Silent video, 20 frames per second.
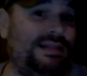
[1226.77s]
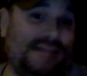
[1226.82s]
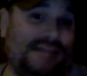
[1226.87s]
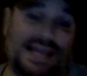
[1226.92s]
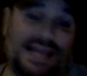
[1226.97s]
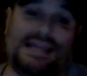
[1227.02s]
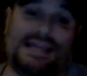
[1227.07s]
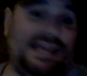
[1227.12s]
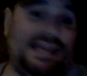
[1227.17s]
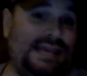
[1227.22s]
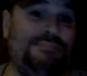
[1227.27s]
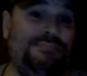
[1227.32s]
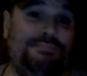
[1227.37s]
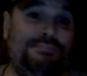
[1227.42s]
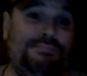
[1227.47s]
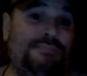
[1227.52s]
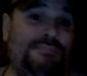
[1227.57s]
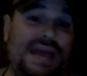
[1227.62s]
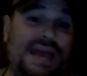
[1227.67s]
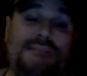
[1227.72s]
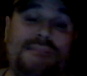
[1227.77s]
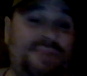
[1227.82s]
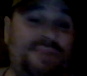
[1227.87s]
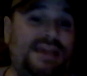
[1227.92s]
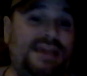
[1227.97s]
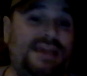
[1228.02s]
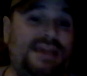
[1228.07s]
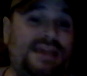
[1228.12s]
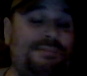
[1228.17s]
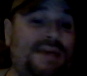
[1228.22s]
think he may
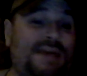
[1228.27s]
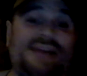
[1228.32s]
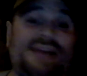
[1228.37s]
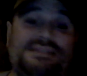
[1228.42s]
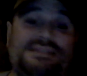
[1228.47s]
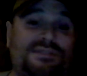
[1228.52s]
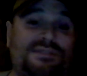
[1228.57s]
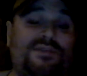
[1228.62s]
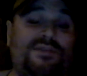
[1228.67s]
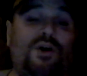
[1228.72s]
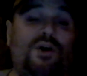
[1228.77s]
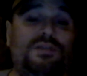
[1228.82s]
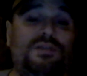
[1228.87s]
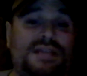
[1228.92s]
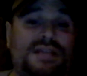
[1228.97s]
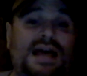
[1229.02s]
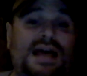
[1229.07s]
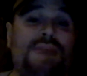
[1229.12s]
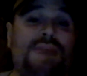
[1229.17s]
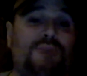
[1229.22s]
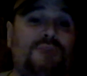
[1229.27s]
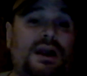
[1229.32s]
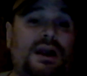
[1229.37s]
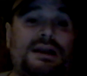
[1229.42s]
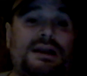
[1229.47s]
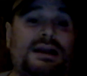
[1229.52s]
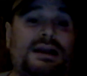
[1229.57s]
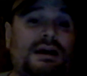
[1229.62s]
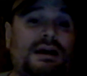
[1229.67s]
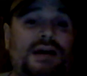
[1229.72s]
be the best of all time right
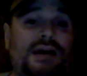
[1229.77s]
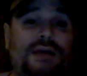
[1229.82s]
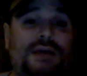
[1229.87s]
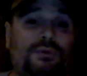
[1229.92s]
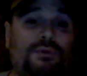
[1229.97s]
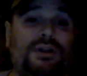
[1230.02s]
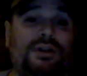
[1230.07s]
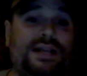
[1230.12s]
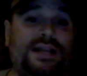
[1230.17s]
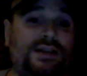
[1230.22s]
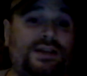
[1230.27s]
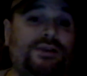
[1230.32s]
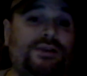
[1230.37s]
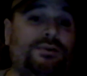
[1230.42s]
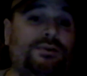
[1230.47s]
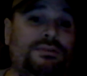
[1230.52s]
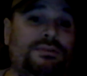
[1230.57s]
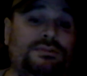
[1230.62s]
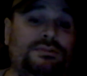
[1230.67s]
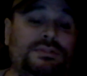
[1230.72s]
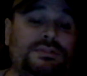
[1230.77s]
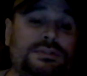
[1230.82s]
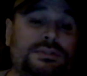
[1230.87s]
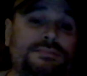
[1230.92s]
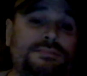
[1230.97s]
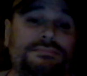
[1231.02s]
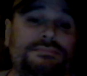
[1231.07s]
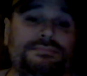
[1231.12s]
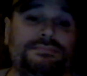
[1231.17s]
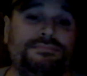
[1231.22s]
now. I really do.
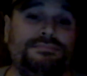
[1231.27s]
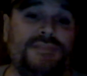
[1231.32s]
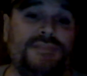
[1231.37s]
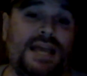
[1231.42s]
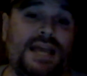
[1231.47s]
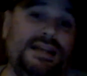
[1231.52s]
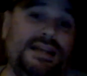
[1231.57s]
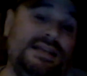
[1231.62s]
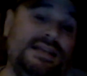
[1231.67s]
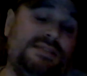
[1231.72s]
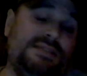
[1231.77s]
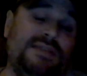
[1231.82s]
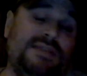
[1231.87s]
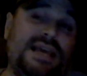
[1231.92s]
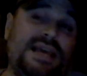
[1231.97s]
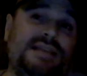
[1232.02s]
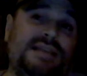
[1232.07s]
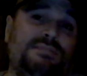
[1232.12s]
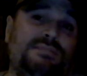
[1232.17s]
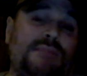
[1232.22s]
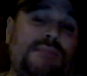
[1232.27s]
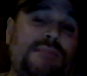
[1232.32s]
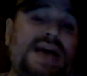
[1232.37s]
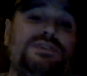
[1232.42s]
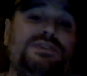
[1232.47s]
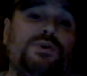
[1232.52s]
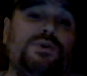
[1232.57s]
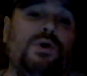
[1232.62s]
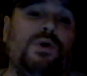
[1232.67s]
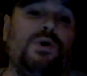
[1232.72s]
And his
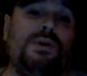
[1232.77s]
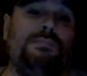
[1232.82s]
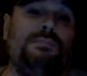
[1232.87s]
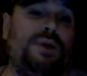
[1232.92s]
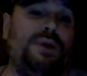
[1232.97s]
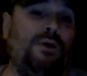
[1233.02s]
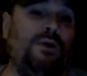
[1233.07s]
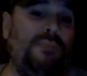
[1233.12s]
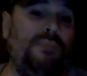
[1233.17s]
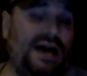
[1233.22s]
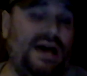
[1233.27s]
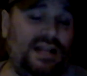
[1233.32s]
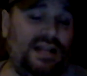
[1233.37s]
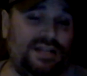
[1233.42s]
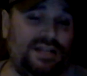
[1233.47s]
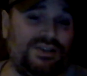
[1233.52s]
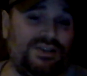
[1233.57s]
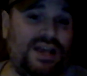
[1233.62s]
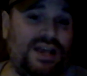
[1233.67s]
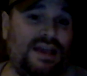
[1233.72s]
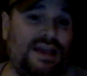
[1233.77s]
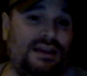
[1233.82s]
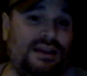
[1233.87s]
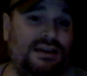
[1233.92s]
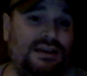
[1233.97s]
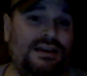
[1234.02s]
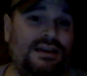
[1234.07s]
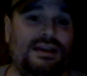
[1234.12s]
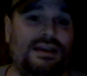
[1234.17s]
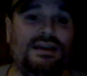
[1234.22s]
mentor, Bill Belichick,
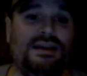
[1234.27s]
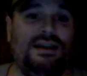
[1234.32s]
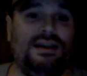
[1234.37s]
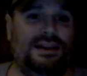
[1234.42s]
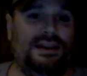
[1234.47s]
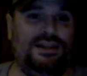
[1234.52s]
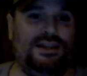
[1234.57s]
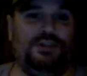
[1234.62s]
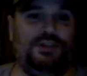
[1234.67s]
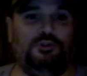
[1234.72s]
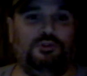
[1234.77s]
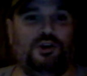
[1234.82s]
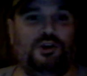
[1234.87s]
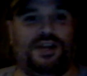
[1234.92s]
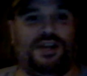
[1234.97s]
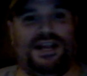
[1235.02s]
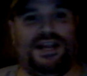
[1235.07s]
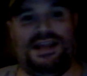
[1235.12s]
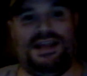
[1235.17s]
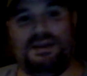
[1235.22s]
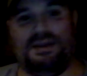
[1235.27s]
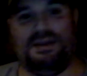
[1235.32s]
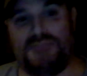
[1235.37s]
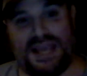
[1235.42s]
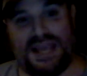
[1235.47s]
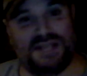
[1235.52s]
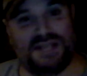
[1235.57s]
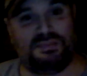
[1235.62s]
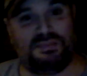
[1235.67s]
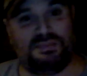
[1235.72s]
and you look at him,
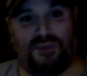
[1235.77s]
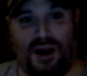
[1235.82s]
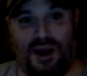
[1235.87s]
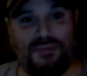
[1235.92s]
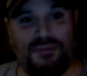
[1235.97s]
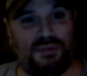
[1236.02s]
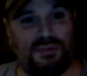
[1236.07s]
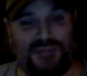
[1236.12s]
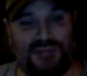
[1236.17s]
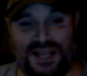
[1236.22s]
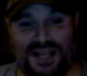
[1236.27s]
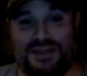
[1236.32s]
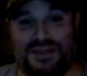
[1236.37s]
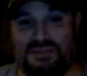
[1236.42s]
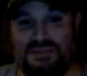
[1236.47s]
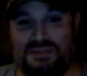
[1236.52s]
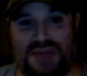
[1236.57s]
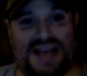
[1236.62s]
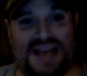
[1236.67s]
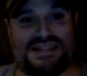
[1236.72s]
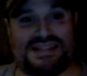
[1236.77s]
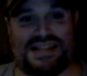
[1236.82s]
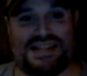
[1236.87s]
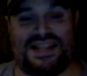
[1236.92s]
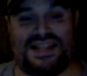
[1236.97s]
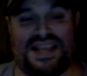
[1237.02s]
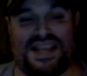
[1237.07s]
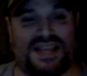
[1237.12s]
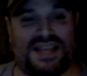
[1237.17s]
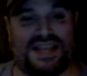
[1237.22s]
he's probably the best
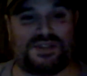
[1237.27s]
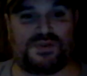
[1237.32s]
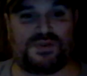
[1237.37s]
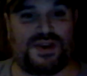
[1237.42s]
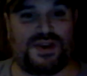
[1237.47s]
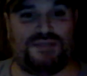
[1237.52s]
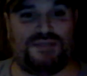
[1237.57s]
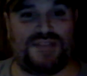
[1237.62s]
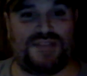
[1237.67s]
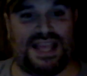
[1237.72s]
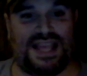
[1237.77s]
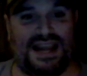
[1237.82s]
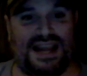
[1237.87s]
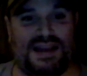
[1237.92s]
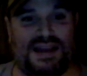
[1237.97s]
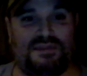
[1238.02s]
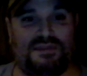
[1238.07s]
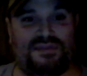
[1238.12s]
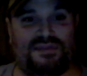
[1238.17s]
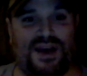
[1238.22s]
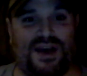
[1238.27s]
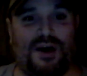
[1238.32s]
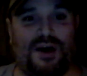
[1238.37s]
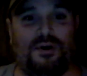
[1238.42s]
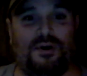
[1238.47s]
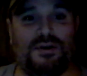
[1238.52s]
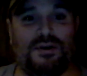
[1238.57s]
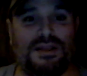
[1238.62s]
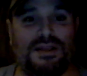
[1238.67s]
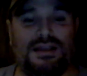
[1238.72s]
in the history of the
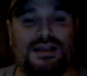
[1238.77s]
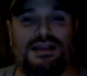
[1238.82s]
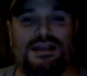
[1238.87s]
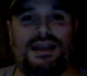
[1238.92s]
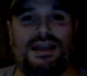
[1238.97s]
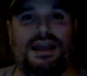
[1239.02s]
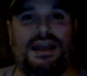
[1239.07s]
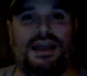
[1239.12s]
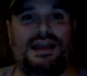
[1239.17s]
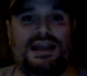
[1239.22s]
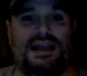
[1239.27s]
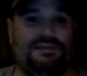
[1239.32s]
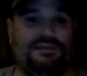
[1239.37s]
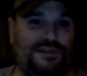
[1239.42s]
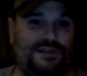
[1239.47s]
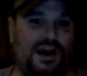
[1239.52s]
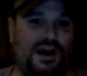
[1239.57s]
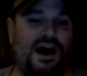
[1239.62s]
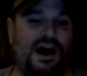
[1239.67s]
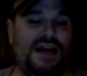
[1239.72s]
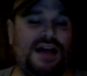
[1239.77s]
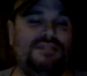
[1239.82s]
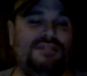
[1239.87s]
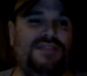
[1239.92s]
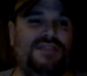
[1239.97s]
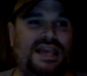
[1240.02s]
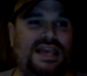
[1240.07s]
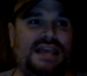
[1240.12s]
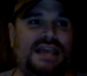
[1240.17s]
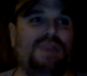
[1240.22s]
NFL, and if not
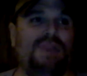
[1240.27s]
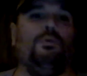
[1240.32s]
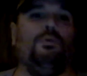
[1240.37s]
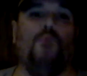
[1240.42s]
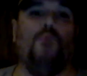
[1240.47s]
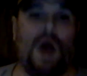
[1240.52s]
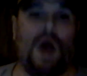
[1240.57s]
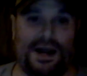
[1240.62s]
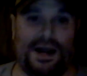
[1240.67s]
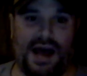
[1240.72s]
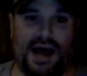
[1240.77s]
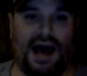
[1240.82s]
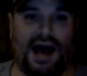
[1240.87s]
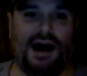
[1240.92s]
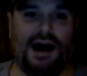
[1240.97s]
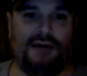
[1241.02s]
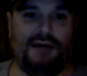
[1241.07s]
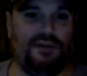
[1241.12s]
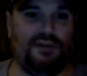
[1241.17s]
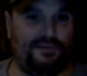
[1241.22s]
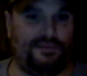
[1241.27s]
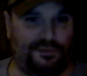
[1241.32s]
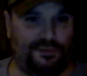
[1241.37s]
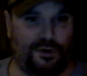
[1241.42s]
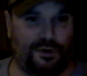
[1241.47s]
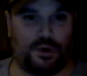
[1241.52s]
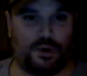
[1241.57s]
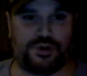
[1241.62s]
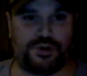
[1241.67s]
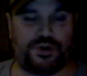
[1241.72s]
the one of
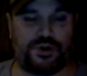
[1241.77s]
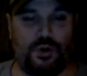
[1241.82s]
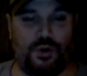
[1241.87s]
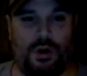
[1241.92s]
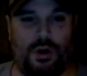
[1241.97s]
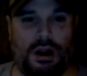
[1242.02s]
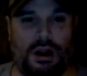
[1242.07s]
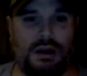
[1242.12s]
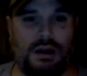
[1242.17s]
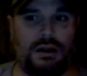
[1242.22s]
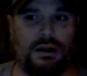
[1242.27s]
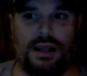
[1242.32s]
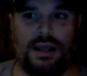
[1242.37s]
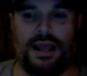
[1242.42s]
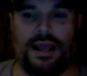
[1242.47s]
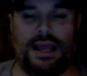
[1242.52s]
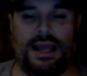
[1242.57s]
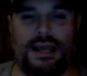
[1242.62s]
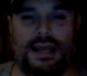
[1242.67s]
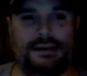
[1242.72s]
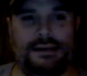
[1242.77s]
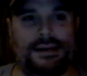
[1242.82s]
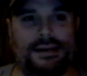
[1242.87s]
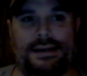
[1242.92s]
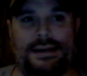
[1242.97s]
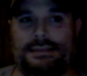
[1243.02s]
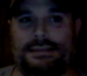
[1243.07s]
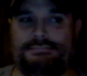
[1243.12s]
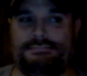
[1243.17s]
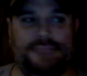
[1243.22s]
for sure. And
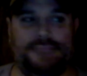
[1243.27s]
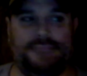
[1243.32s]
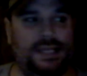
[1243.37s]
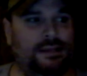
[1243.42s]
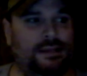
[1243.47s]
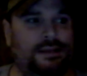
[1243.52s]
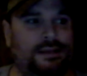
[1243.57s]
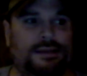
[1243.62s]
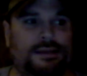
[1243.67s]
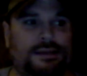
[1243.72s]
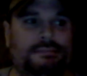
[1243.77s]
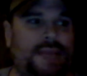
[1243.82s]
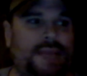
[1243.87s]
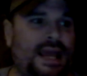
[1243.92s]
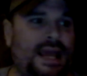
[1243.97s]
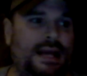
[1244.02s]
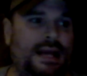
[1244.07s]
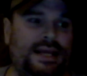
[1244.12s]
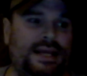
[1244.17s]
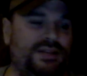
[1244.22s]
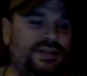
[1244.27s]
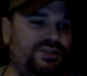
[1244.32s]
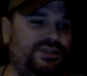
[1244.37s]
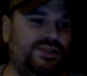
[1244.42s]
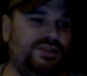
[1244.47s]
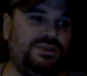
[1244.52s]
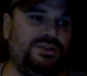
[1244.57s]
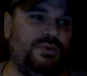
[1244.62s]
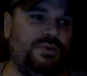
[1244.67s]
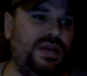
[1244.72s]
man, it's
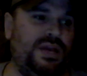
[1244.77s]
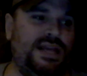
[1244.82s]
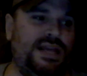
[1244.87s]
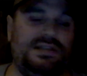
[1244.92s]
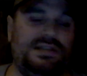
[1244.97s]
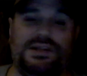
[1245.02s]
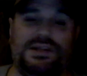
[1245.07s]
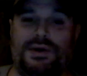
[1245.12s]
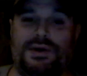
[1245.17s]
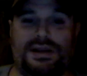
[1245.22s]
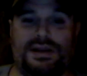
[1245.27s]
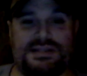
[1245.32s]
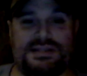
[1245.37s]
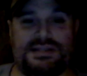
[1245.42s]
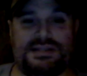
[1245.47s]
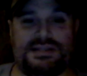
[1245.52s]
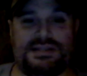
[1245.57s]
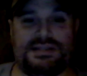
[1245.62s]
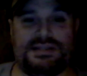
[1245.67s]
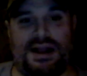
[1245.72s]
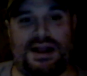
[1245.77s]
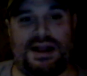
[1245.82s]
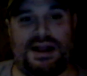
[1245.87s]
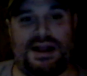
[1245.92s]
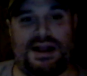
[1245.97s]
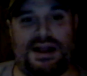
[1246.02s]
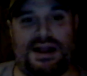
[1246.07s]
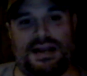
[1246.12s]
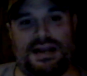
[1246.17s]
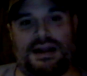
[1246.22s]
just what he's doing is
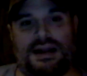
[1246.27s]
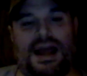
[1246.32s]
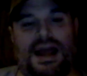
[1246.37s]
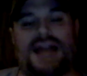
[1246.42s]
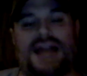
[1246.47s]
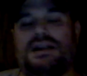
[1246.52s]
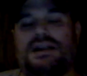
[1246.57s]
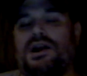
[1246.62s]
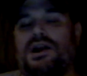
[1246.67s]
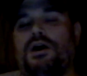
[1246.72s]
unprecedented. I